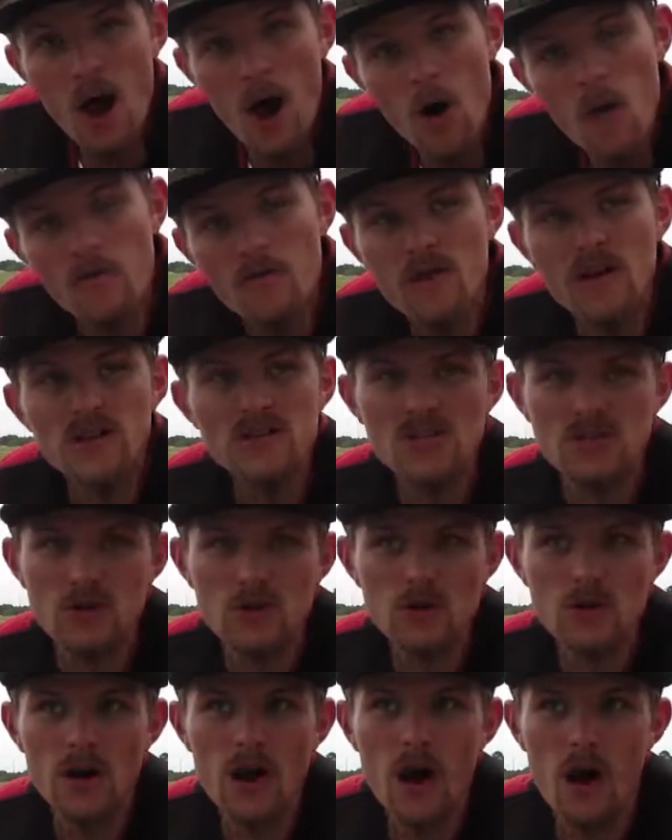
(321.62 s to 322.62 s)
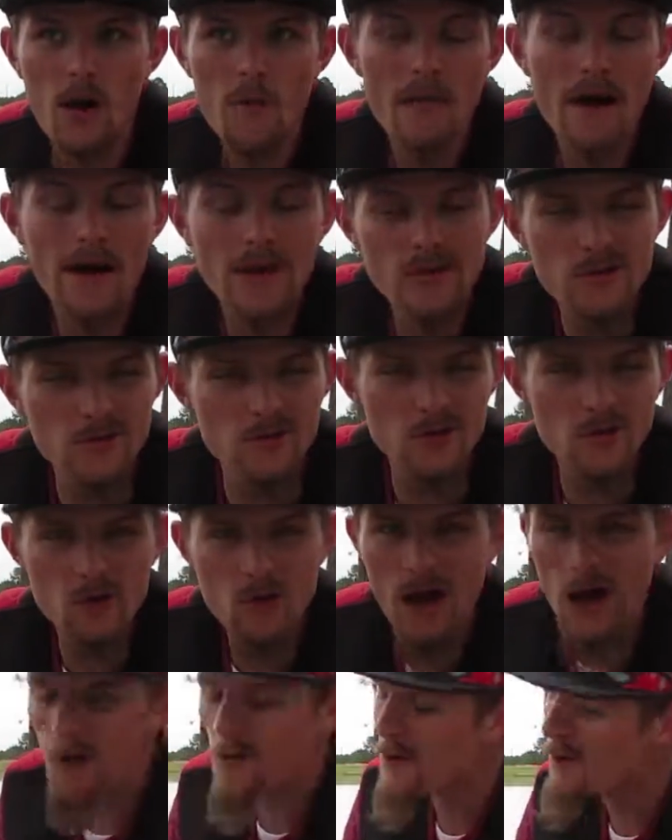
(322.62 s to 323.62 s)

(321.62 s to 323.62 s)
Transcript: Hopefully soon on my YouTube, I